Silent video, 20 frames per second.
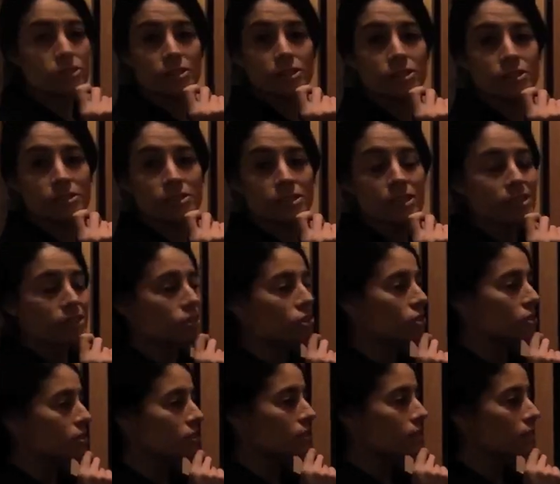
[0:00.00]

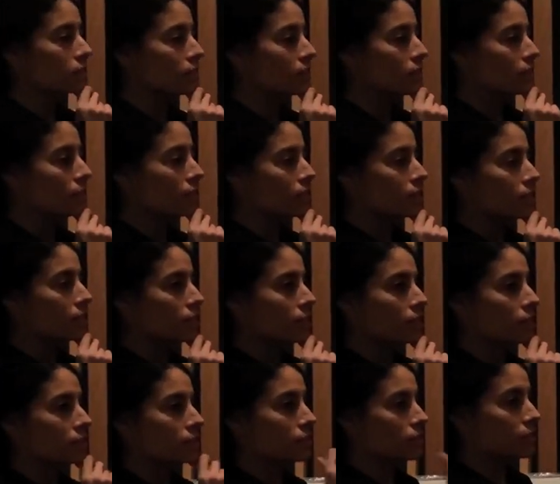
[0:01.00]
Intersections.
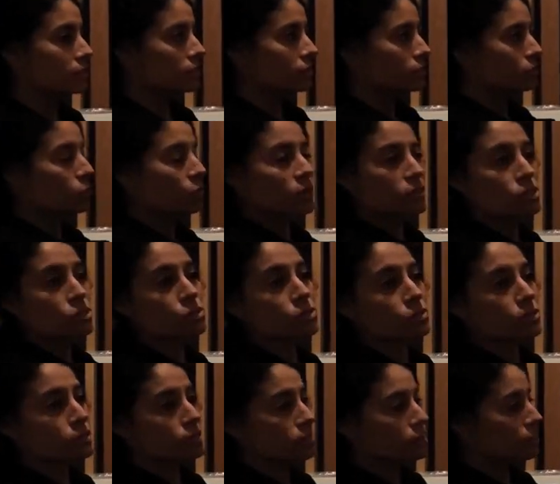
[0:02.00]
And it's one
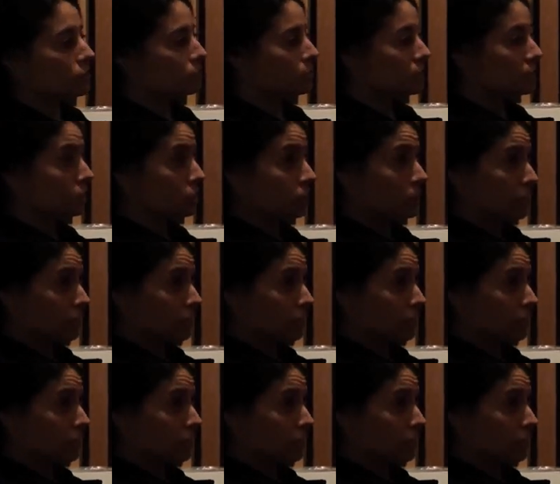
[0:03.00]
source image